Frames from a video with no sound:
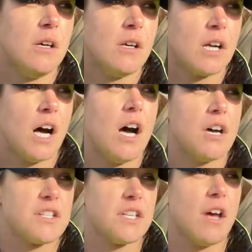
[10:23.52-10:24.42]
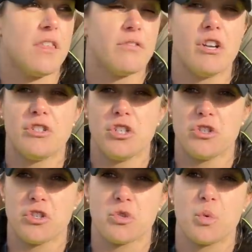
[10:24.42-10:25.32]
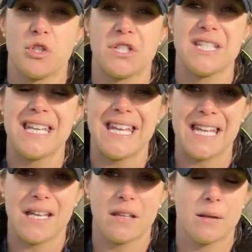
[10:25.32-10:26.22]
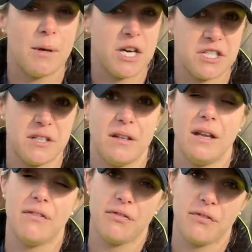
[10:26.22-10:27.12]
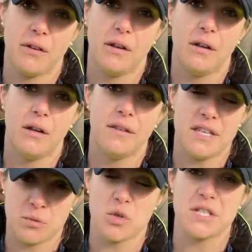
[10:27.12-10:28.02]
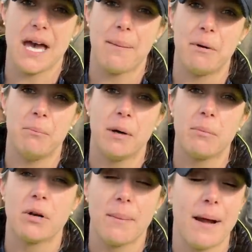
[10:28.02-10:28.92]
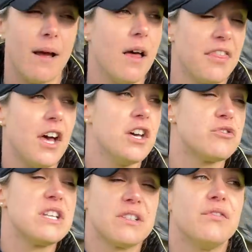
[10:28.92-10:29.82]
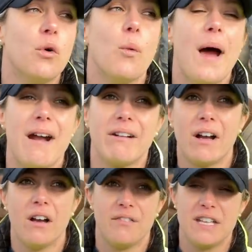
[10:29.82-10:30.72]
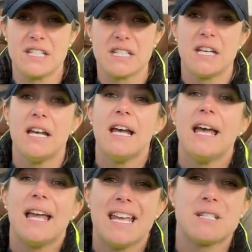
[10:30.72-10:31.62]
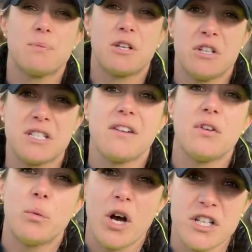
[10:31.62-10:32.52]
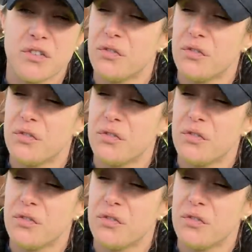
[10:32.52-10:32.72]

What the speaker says: cars and other road users would see the person if this was to happen, but a third reason for wearing high-vis is because if you were to